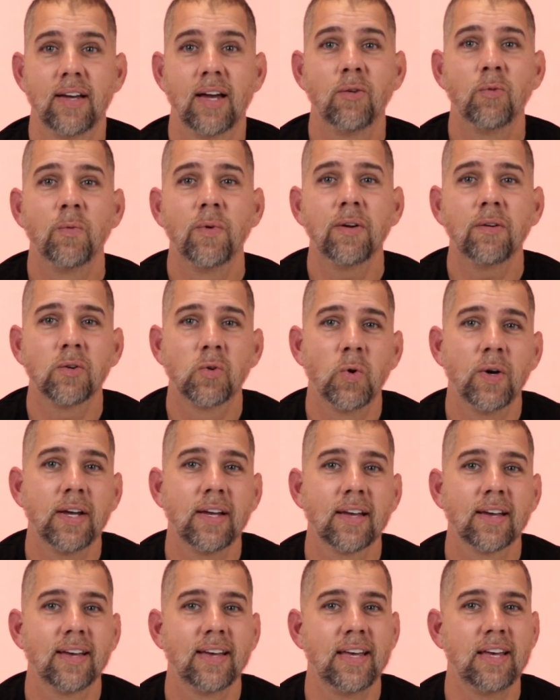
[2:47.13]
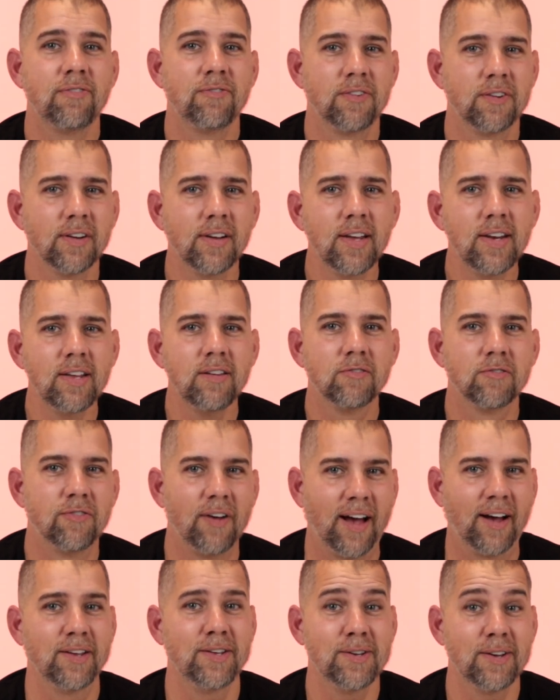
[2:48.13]
And real quick, if you're getting
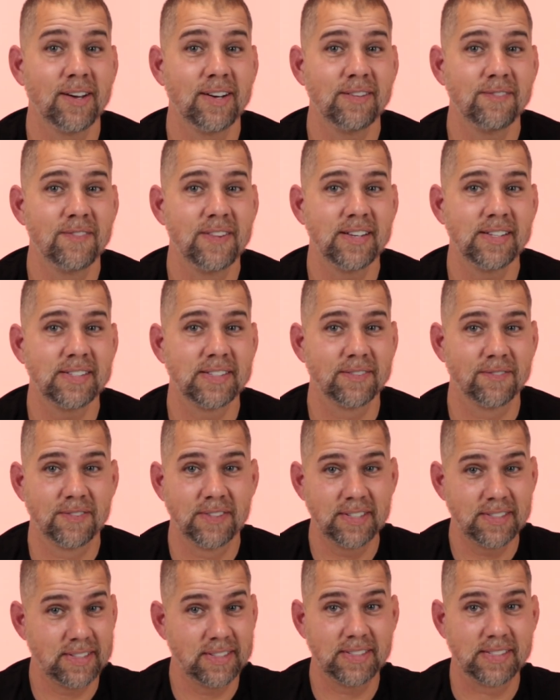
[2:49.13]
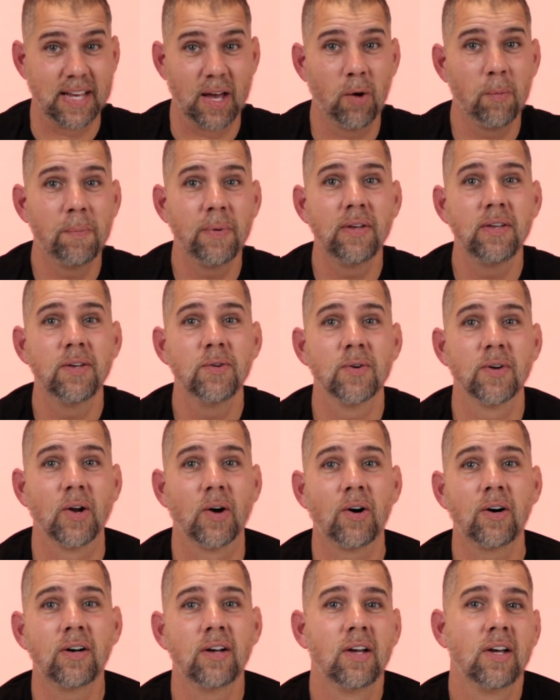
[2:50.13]
value out of this, if this is helping you at
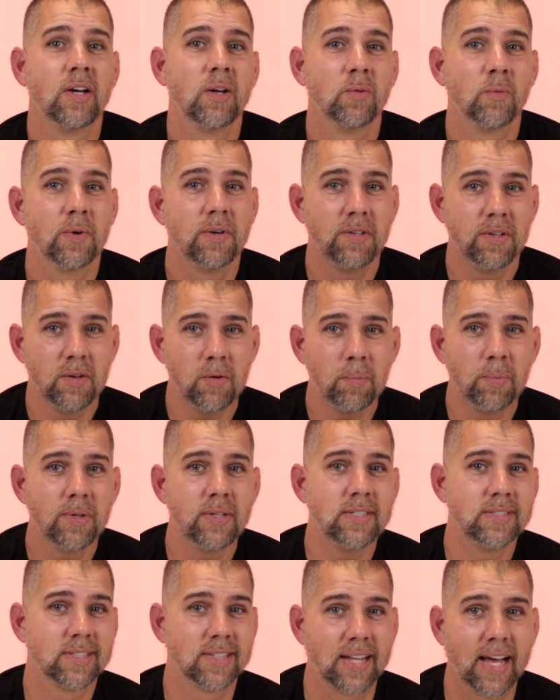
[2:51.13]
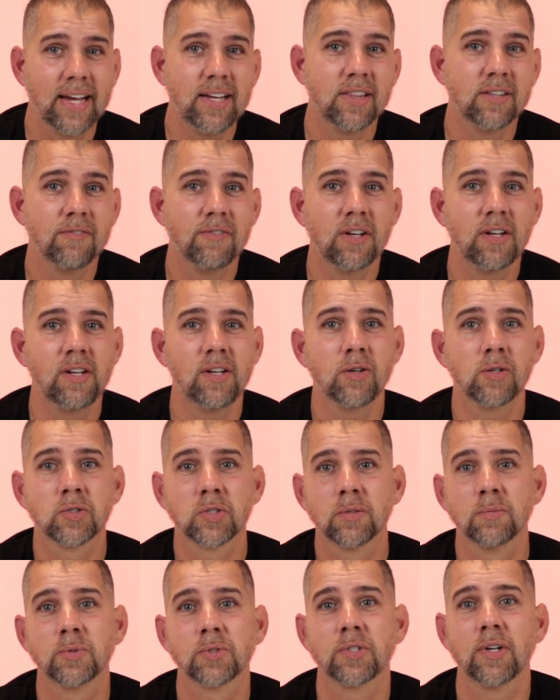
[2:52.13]
all, will you please like the video and
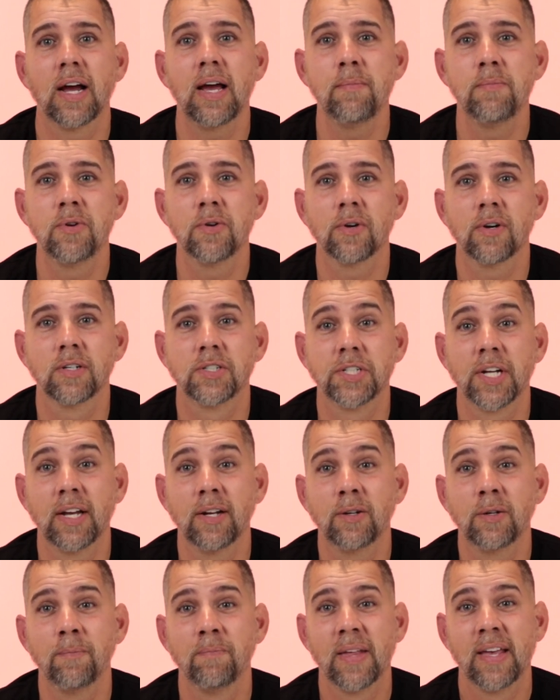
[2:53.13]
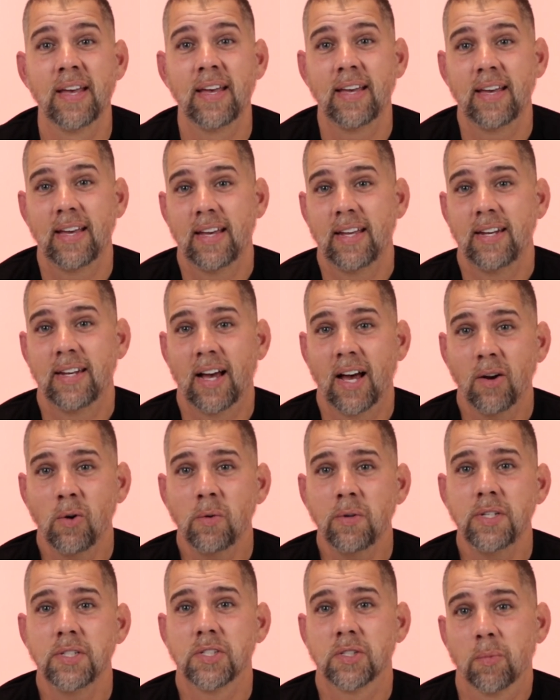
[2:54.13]
subscribe to our channel? It not
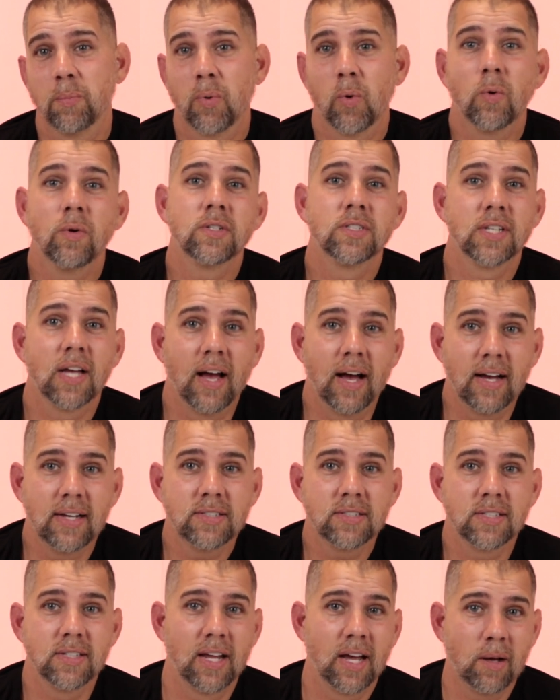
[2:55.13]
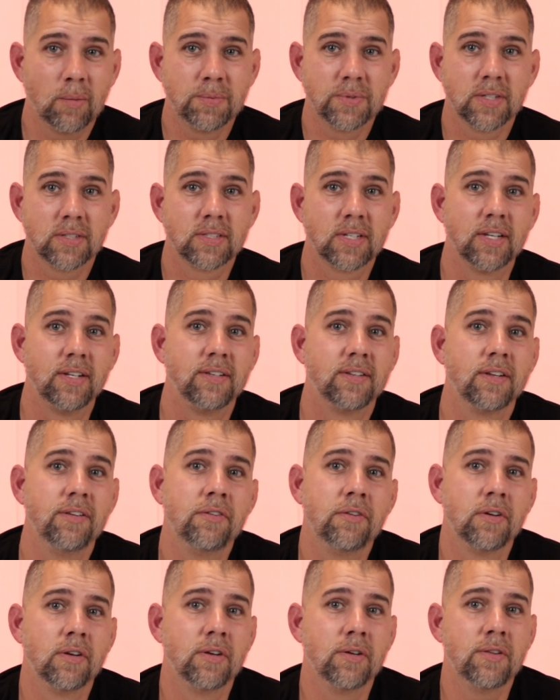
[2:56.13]
only supports us and helps us
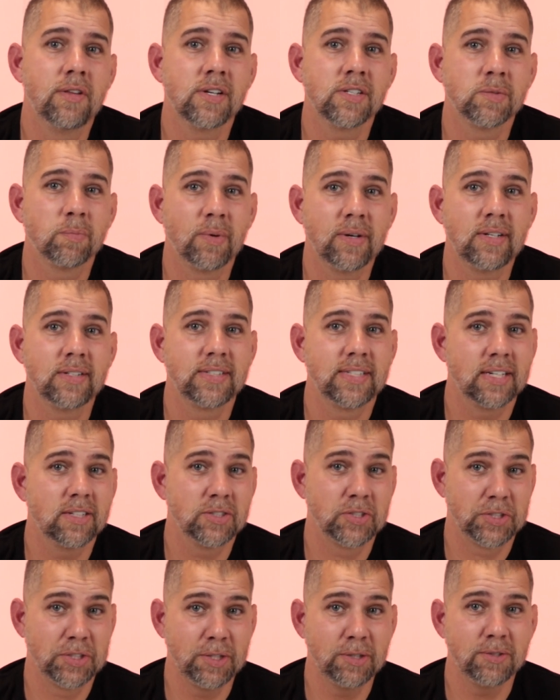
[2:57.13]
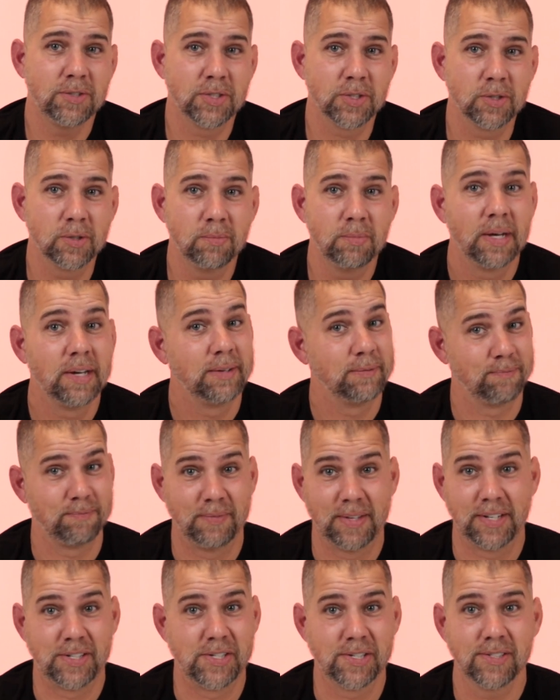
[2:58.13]
continue to do this, but it tells YouTube
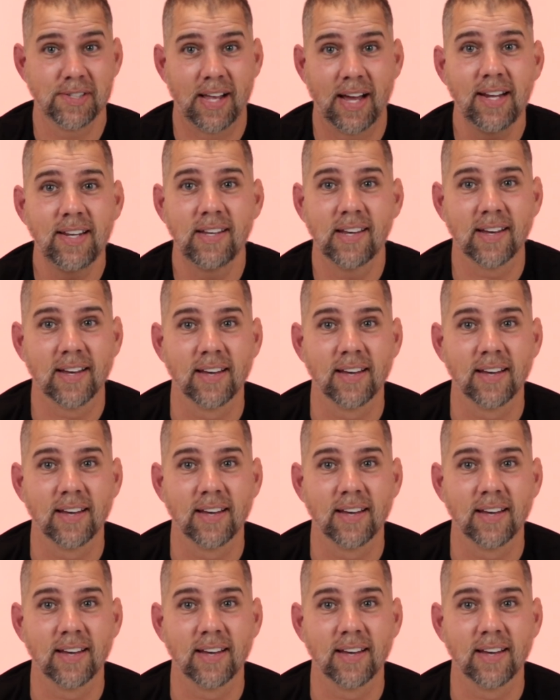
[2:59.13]
that you're liking